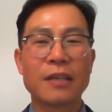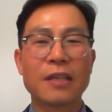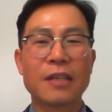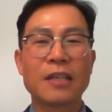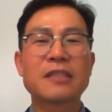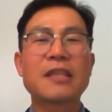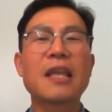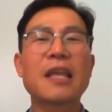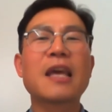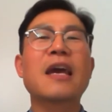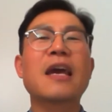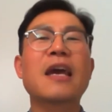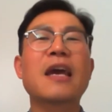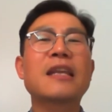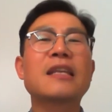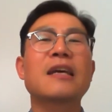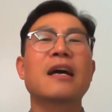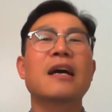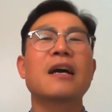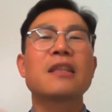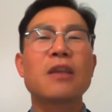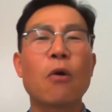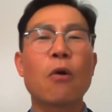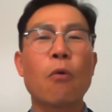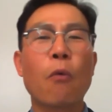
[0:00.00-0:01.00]
Is there
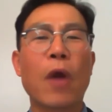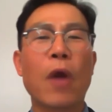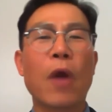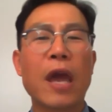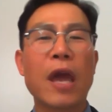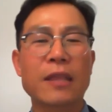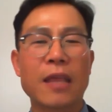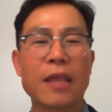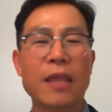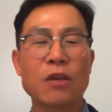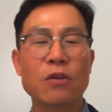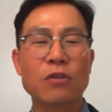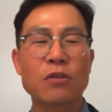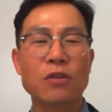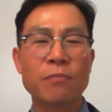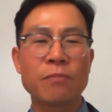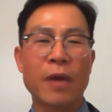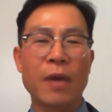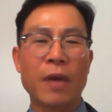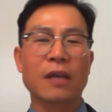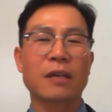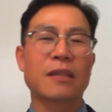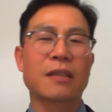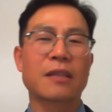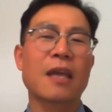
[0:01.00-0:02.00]
any other way that you
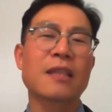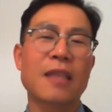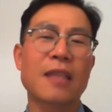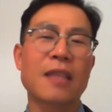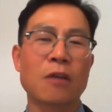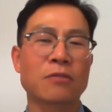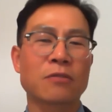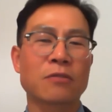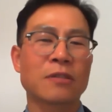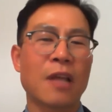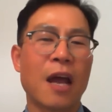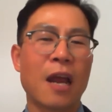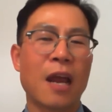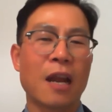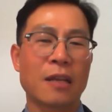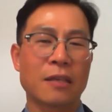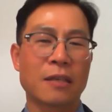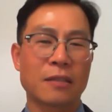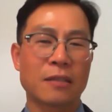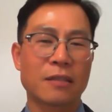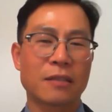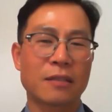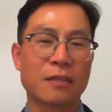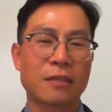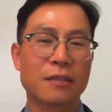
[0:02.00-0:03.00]
can make a
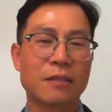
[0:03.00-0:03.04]
$10,000?